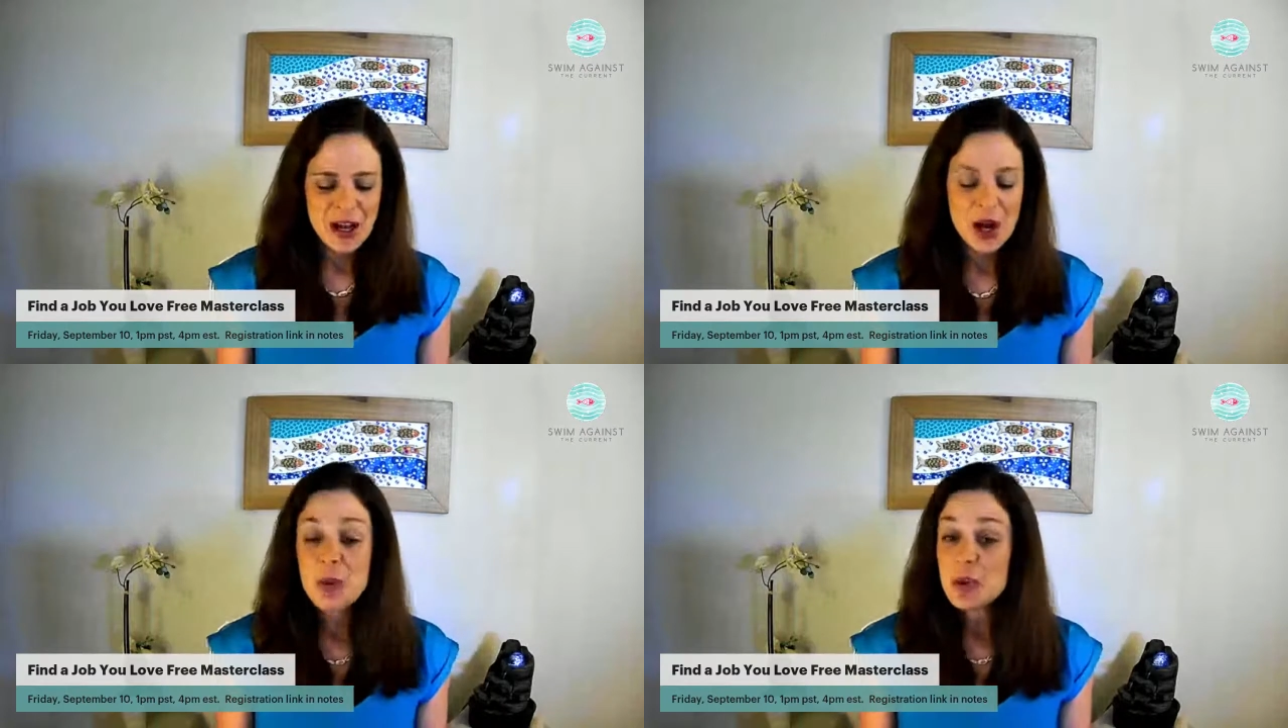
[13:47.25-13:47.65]

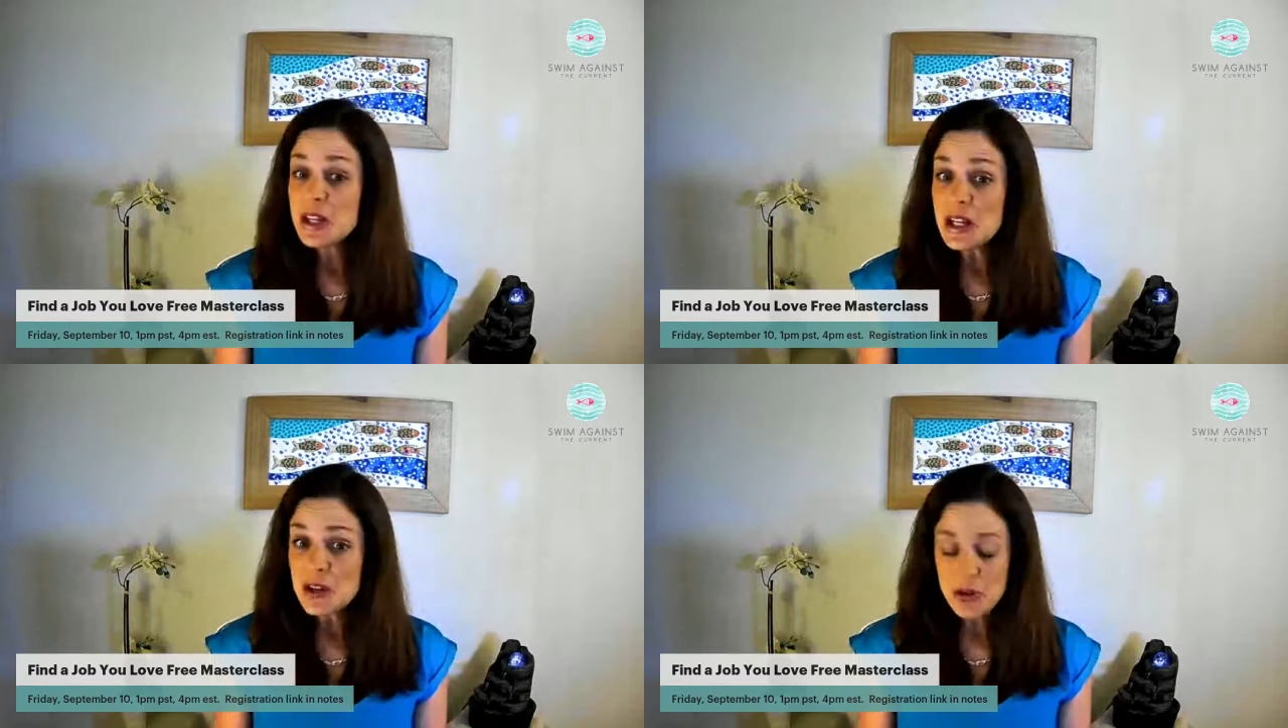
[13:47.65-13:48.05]
A
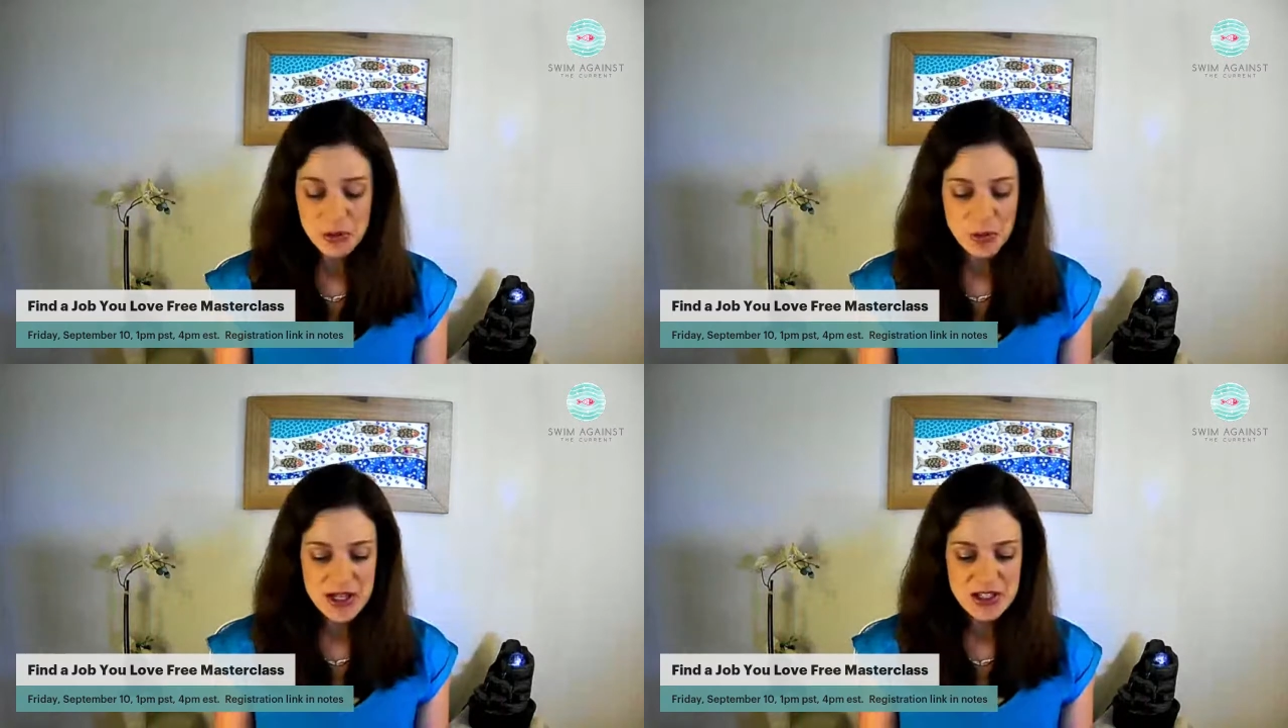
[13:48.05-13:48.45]
really
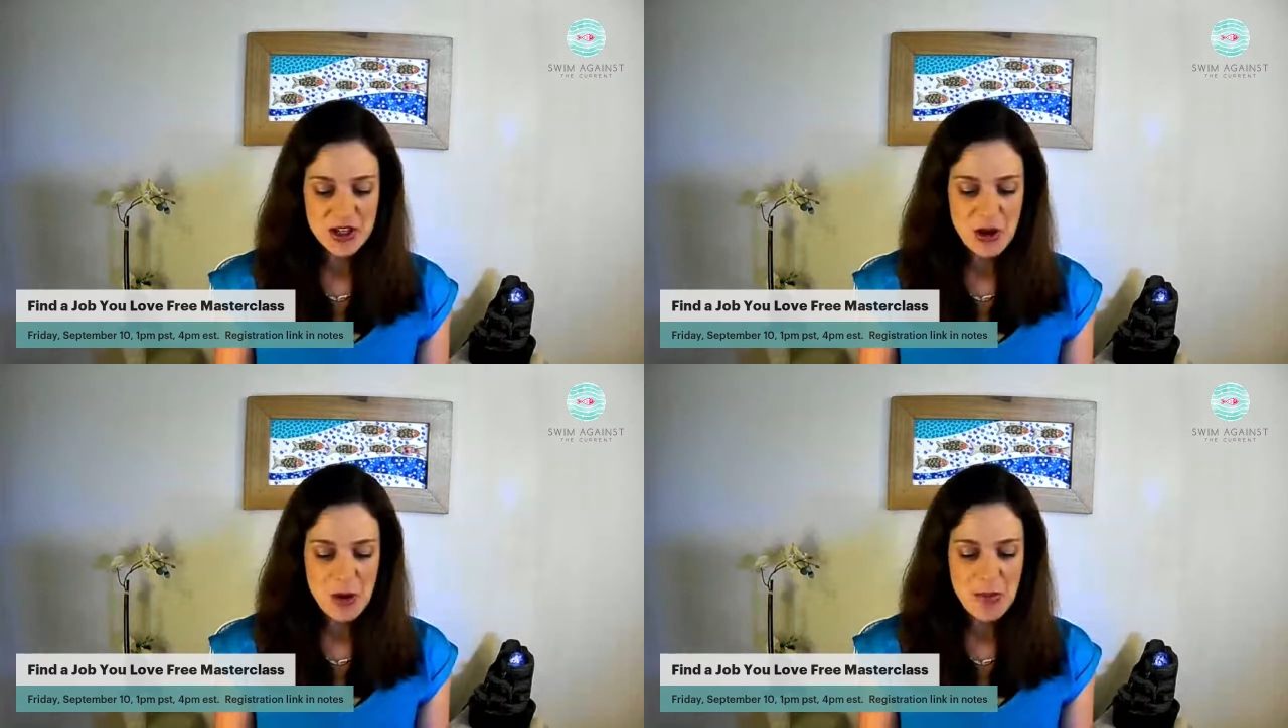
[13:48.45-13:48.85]
good way
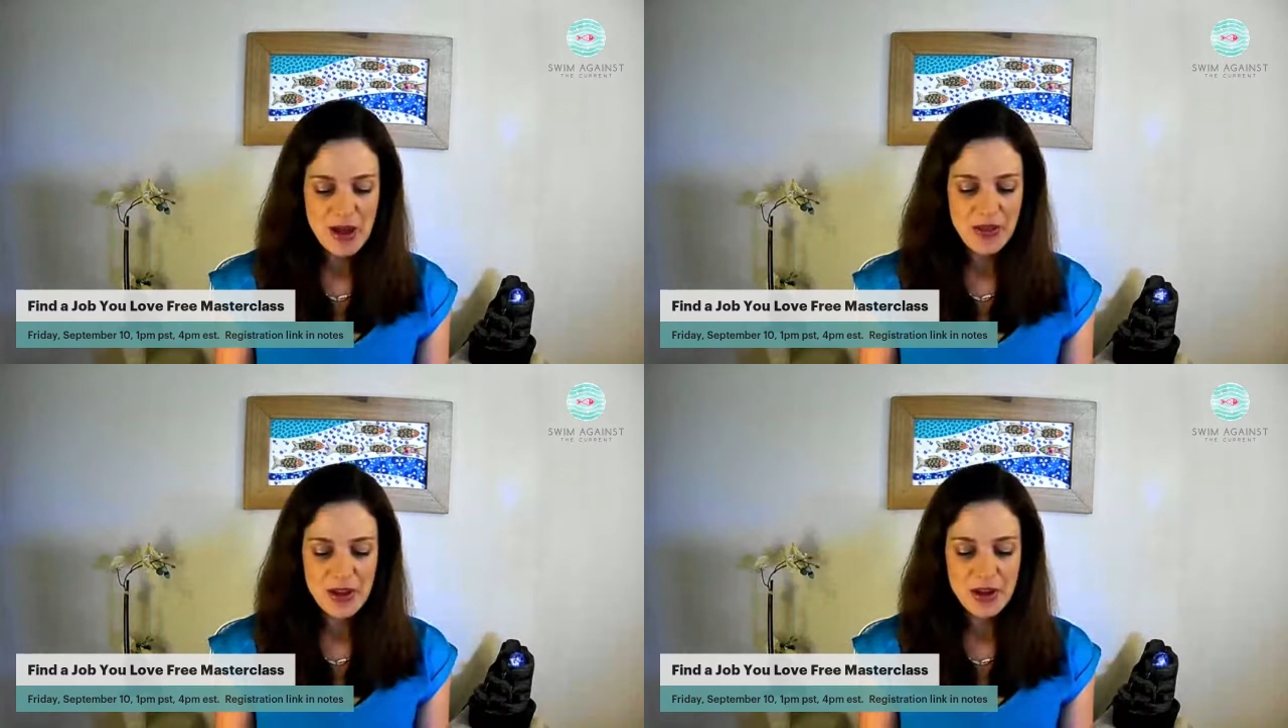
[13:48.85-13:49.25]
to go
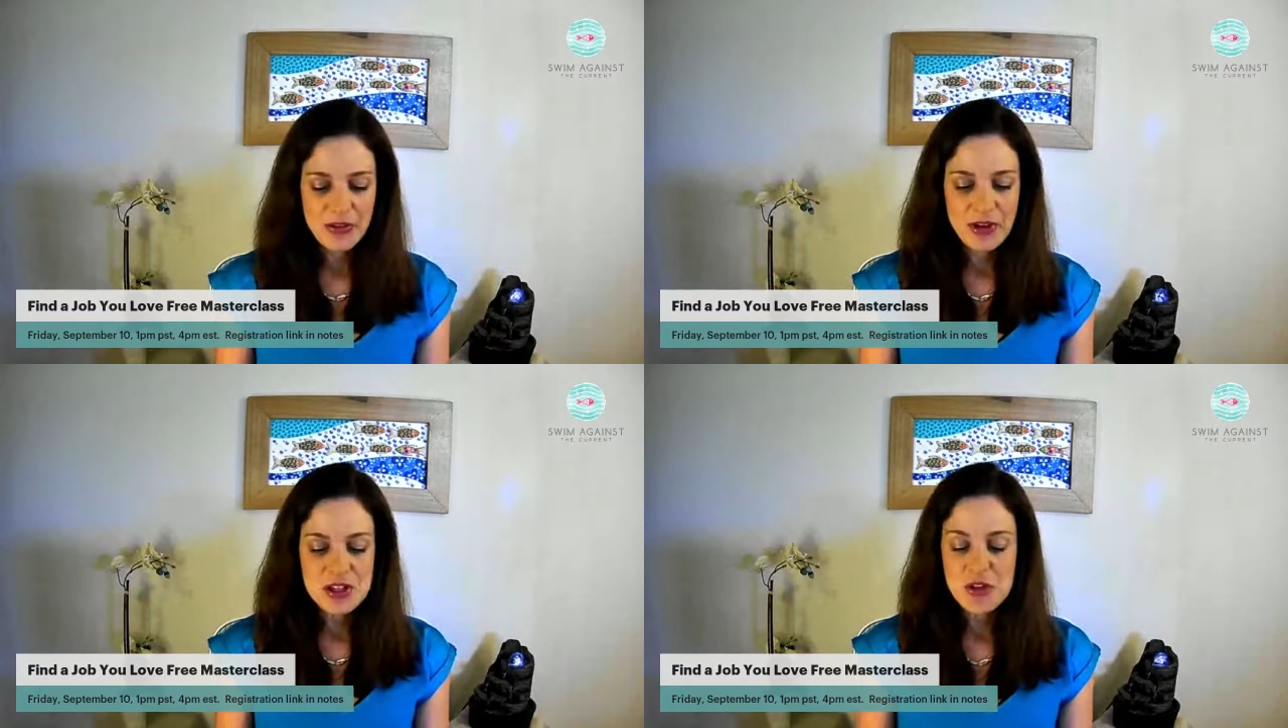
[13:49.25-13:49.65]
about
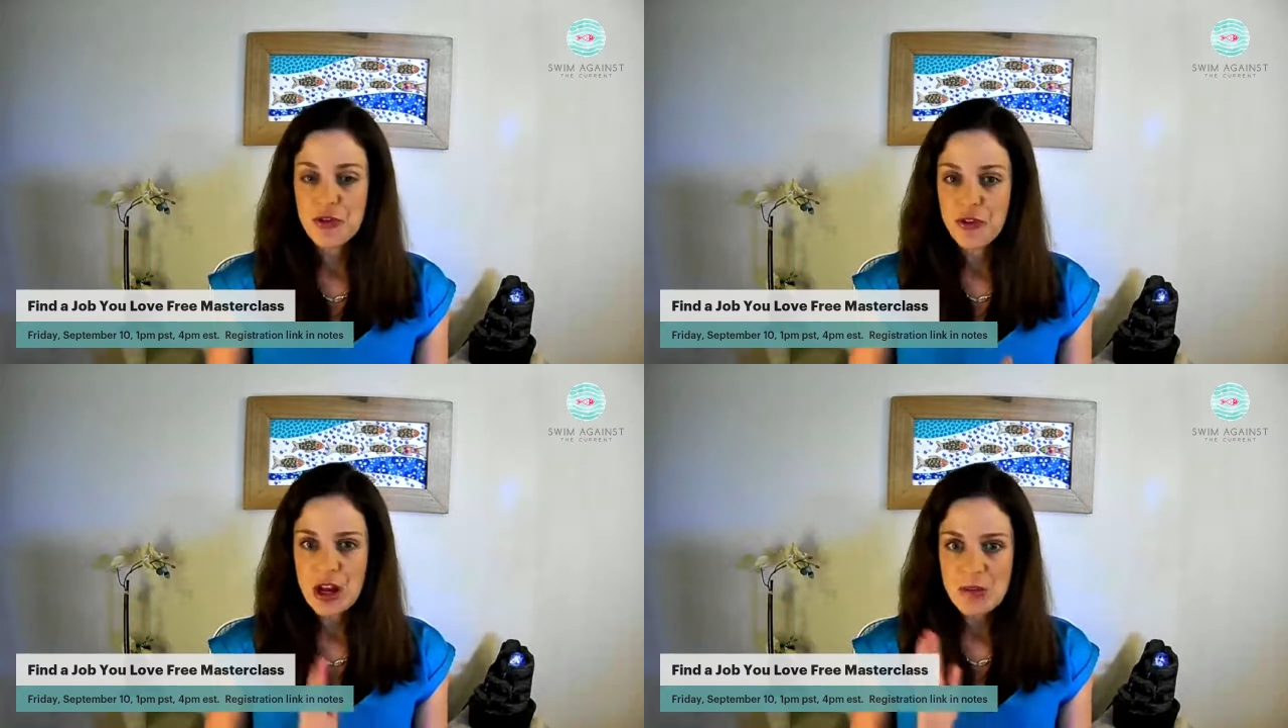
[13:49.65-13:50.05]
this and to
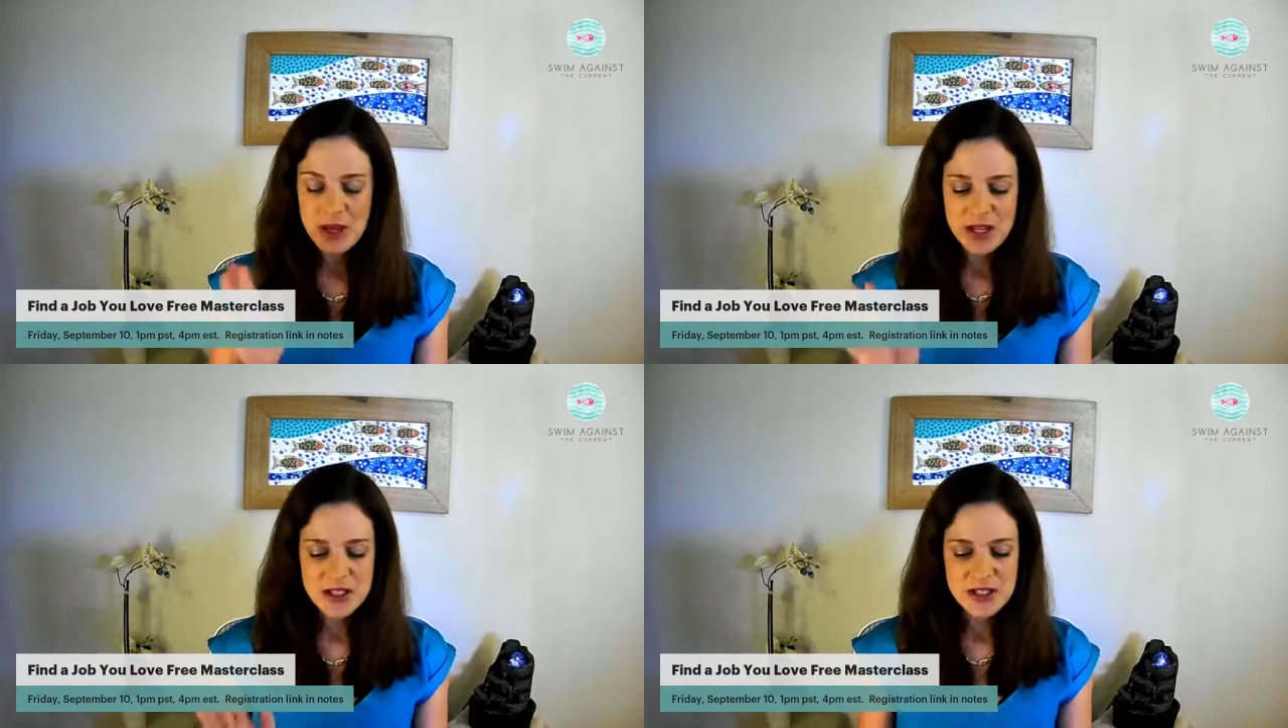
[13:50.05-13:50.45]
frame
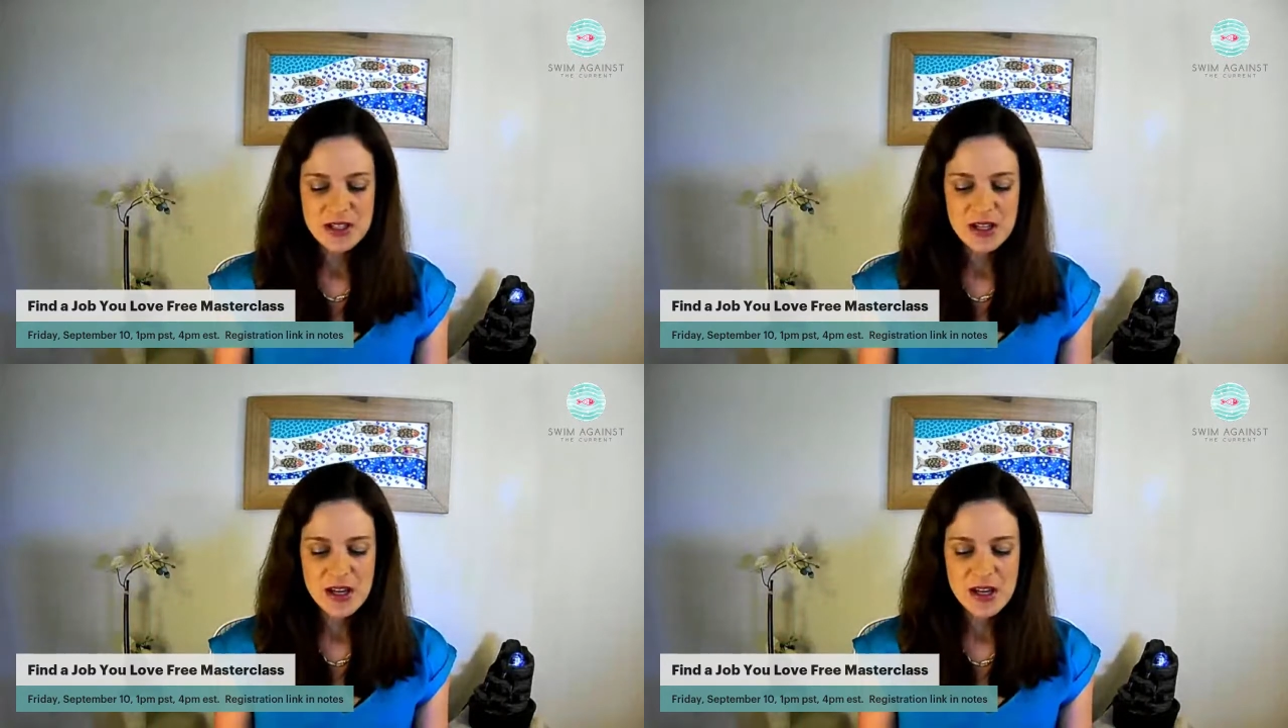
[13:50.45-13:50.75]
it